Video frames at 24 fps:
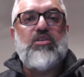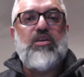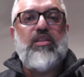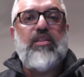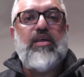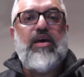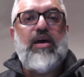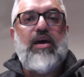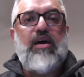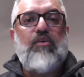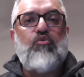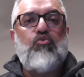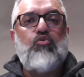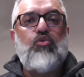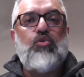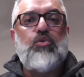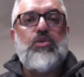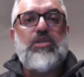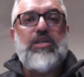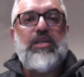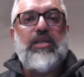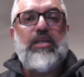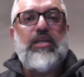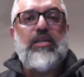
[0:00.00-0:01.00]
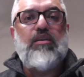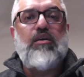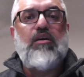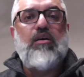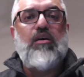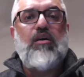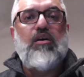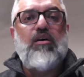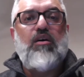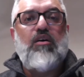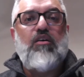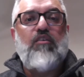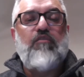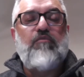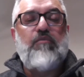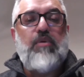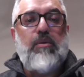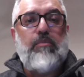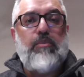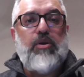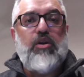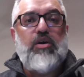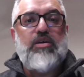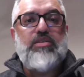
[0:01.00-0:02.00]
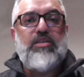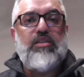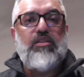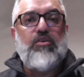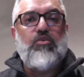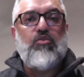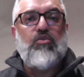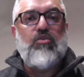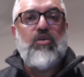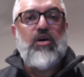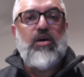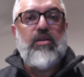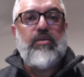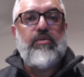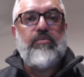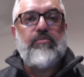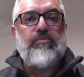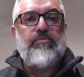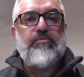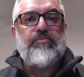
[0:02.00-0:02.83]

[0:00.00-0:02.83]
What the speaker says: to their routine of memorizing the Quran.